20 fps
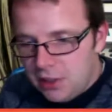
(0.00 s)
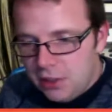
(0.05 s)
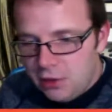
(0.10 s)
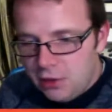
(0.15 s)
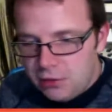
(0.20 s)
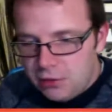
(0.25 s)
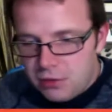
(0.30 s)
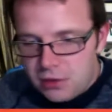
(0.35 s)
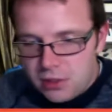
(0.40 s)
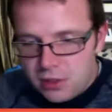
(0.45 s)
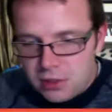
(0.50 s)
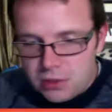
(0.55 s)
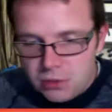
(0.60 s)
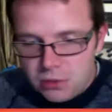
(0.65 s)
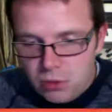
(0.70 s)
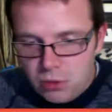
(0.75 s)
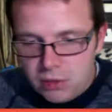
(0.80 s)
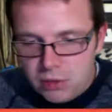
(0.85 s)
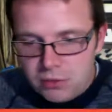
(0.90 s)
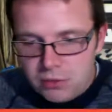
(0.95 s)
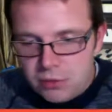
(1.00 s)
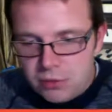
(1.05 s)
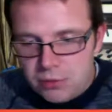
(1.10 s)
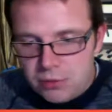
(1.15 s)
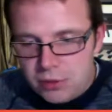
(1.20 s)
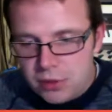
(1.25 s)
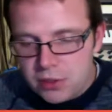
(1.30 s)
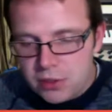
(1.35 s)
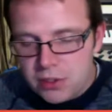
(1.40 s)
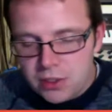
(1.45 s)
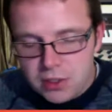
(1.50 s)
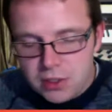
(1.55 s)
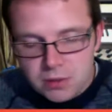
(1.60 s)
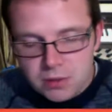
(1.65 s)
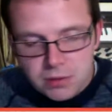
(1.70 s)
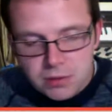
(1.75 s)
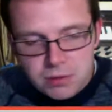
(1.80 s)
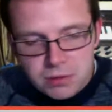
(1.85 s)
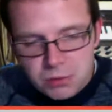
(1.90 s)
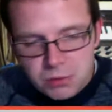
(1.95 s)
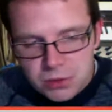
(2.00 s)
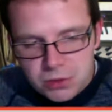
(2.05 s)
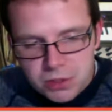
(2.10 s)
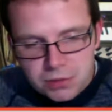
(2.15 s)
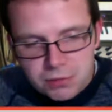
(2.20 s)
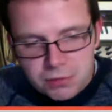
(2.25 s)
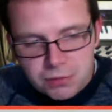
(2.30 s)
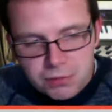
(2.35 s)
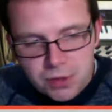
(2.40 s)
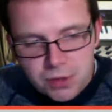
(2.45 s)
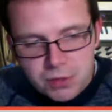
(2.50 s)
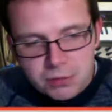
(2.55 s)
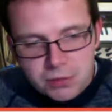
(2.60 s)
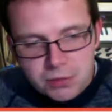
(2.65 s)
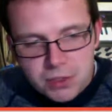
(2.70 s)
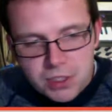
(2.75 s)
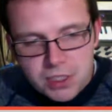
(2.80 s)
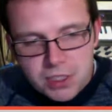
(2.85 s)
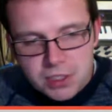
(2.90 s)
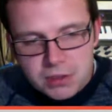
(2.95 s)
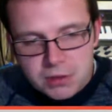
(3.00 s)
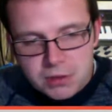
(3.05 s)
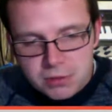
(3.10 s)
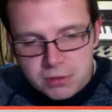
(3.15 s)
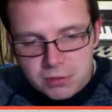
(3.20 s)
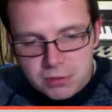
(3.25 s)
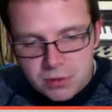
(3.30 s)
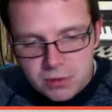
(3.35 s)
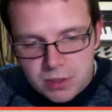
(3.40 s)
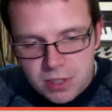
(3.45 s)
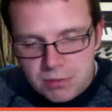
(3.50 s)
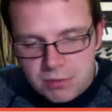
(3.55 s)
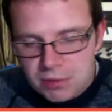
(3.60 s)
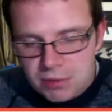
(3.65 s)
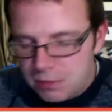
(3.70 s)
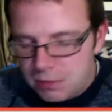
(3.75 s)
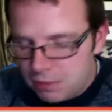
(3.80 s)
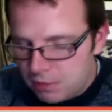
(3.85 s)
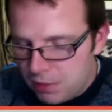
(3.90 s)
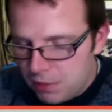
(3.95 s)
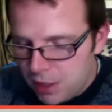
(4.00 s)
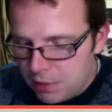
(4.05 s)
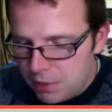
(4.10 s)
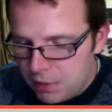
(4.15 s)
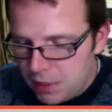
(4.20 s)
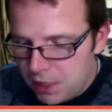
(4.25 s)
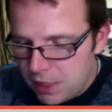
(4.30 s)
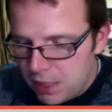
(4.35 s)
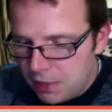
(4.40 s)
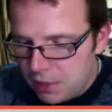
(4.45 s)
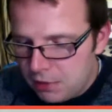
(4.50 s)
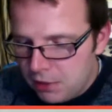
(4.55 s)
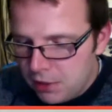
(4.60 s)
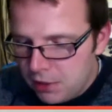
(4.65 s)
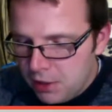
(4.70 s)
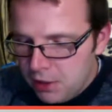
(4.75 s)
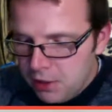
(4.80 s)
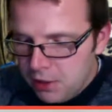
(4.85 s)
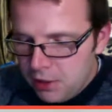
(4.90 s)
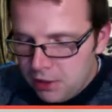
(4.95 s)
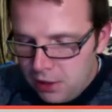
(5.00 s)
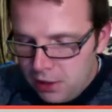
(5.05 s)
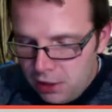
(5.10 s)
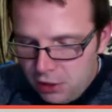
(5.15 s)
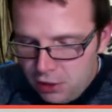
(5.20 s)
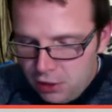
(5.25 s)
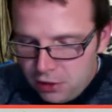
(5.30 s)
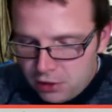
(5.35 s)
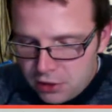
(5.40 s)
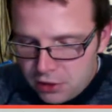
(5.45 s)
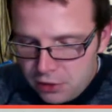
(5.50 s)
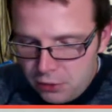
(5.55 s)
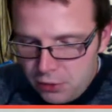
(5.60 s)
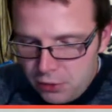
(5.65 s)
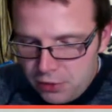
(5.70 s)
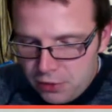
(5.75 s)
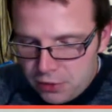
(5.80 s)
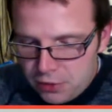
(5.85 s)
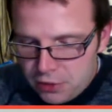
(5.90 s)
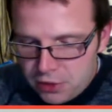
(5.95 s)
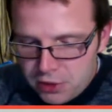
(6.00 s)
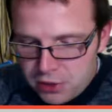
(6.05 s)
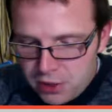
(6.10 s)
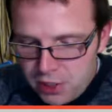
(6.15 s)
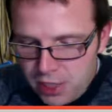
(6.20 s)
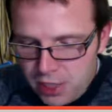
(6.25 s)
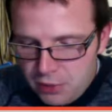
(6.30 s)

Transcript: there's quite a few versions. 5 or 6, 7 maybe now. Software versions, and that will